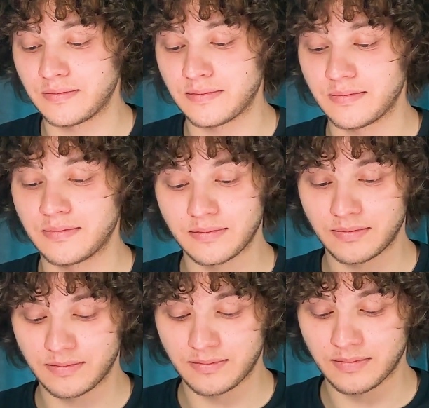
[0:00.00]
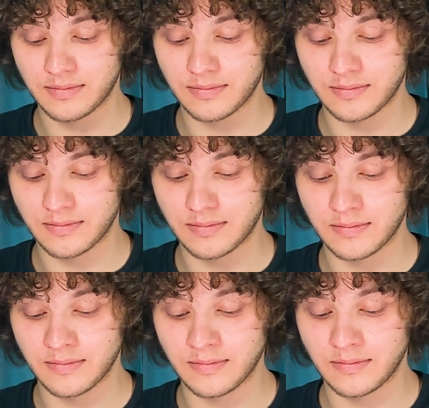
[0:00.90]

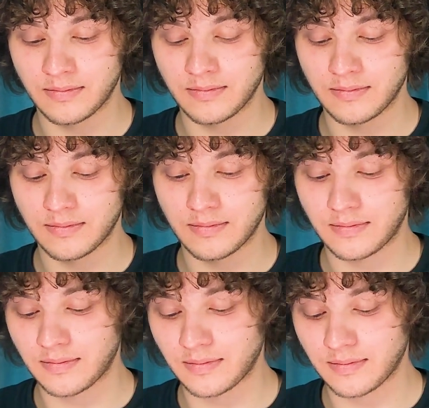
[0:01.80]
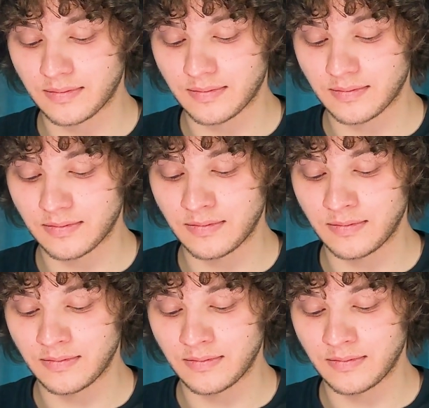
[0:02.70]
[no speech]